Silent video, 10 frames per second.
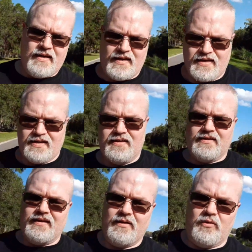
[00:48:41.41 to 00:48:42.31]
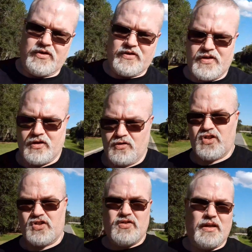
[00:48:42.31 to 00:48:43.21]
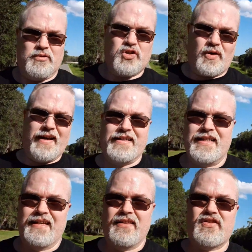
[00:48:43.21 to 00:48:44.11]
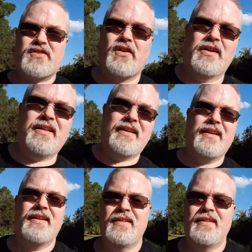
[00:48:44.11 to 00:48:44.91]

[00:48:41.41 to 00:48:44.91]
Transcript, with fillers: and it was, you know, they were trying to get it started.